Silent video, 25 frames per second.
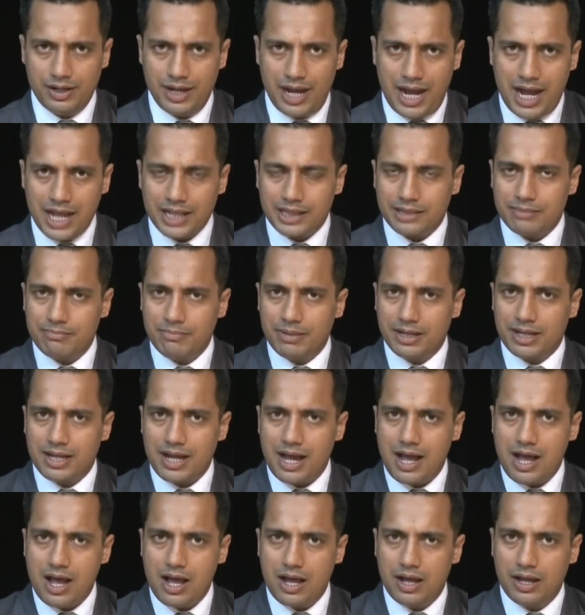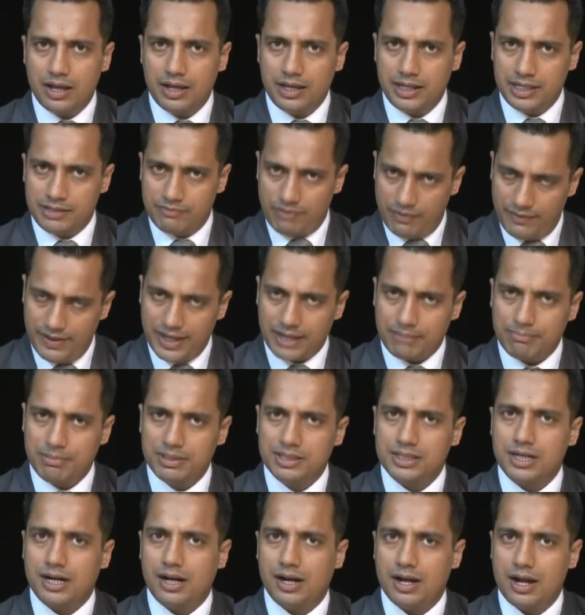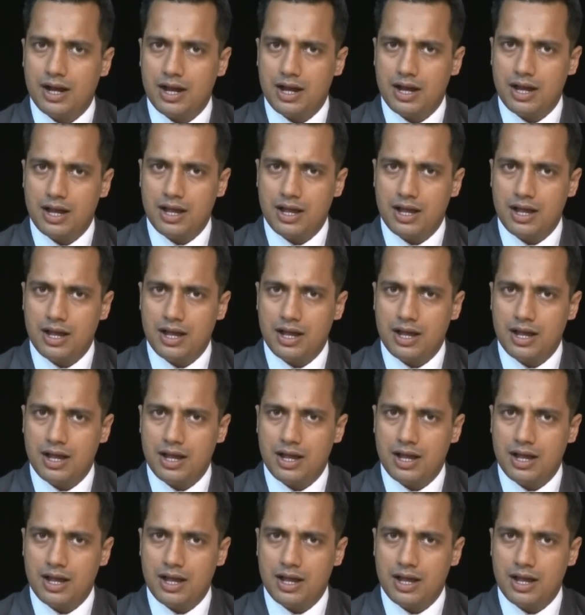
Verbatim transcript: Atmika is Vivek Bindra.